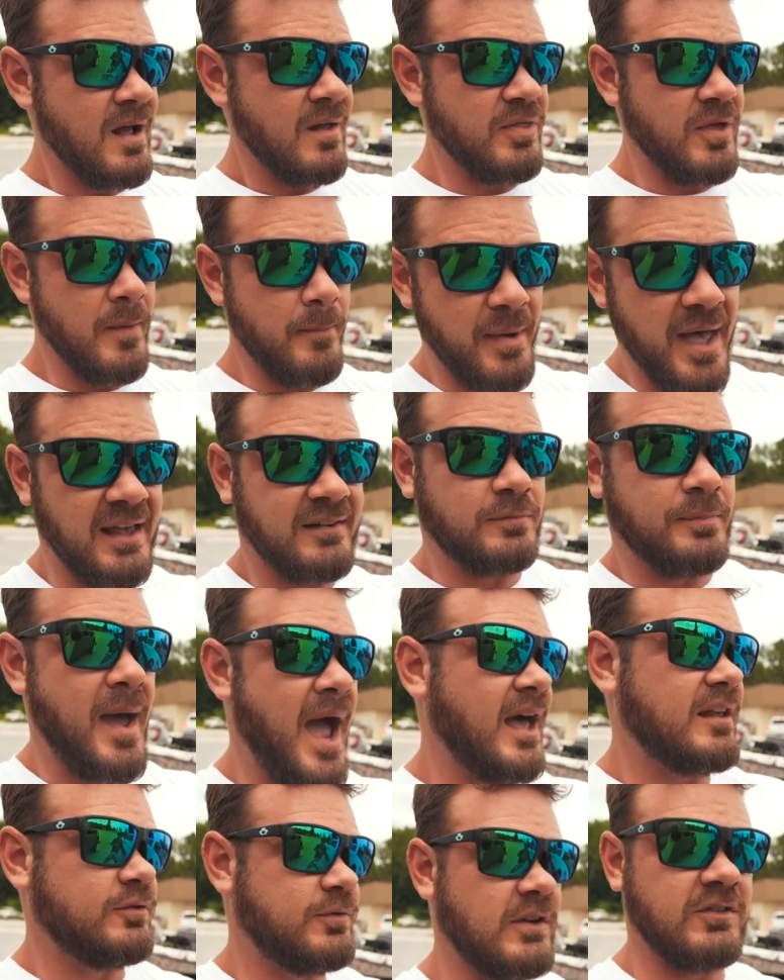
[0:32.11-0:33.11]
the best
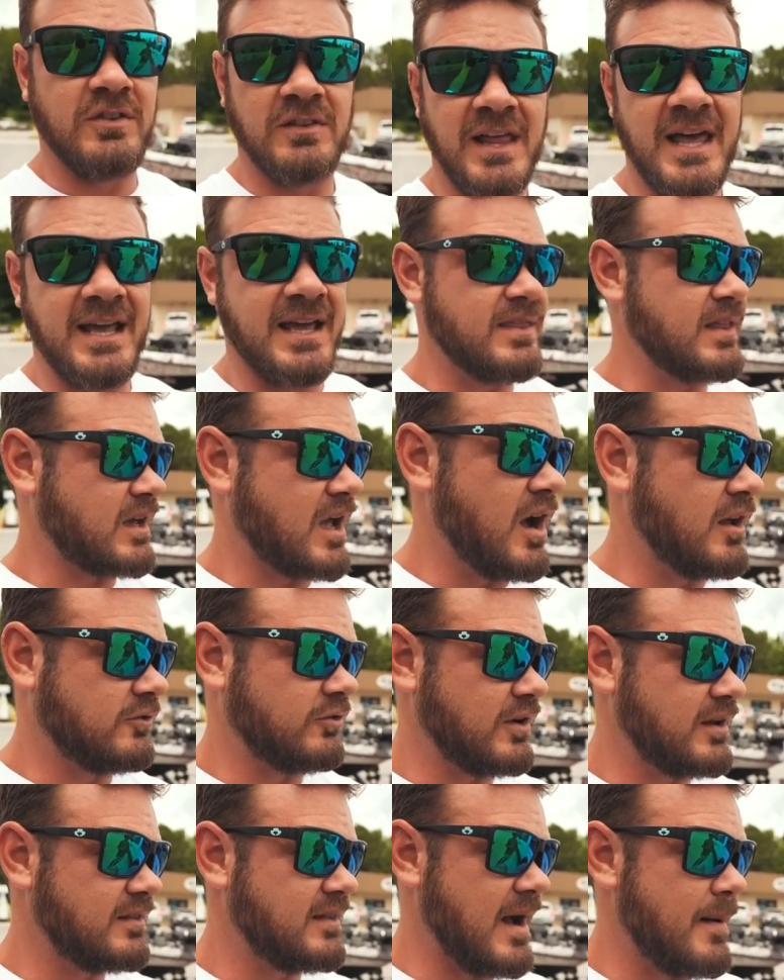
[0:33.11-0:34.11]
bass fishing lake in the
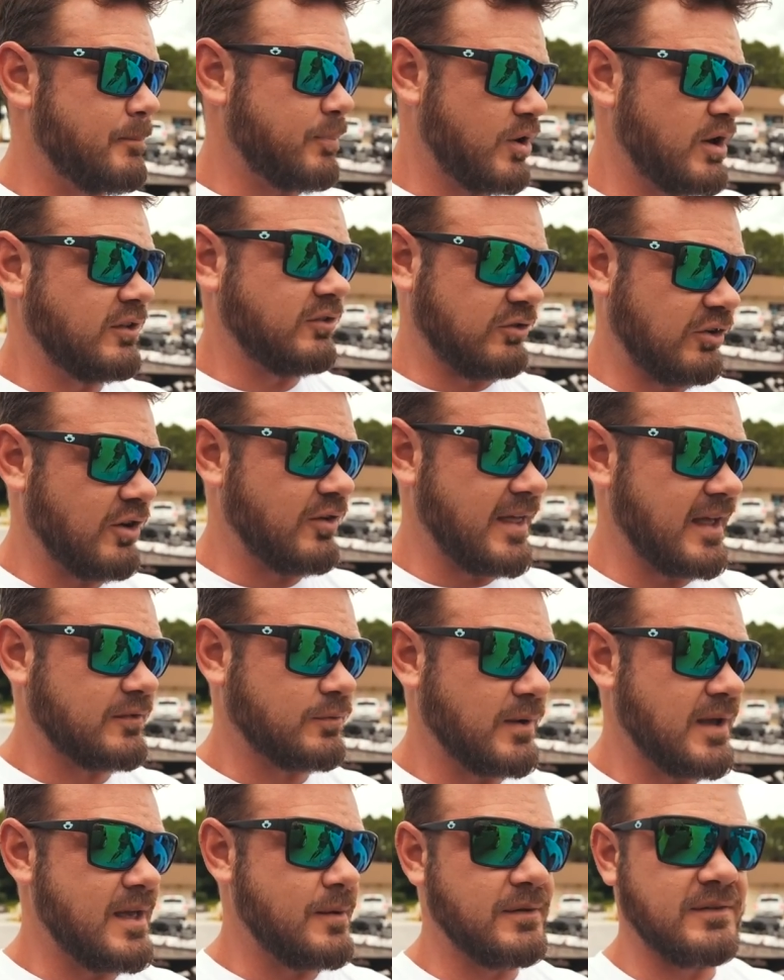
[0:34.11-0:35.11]
country. I'm pretty sure that's
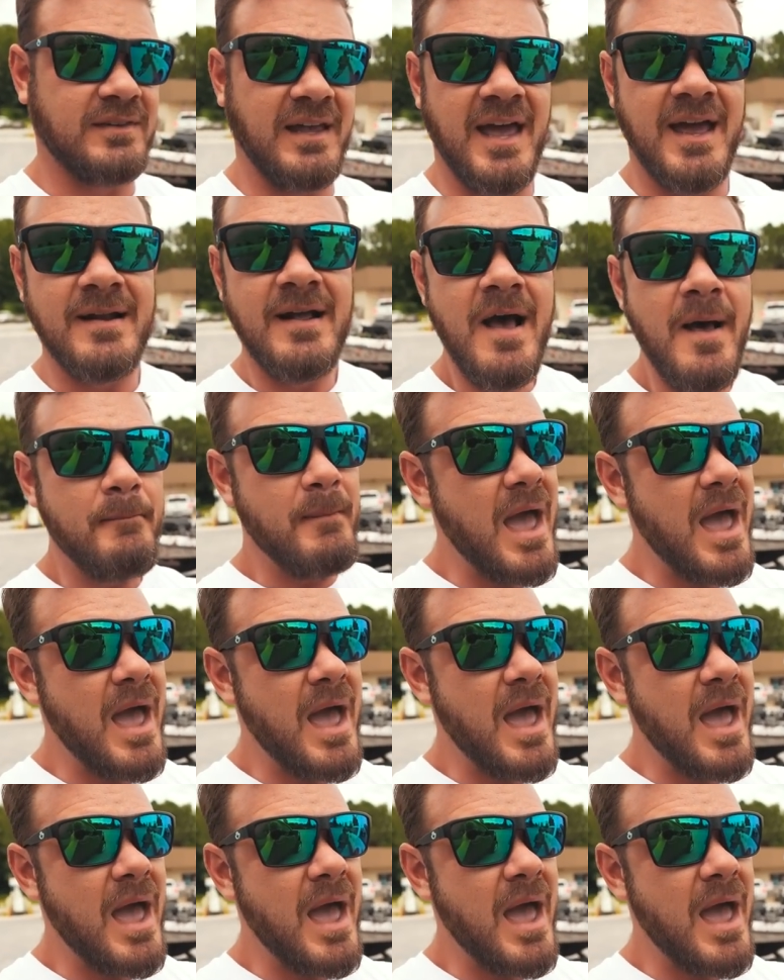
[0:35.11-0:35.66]
what he was saying.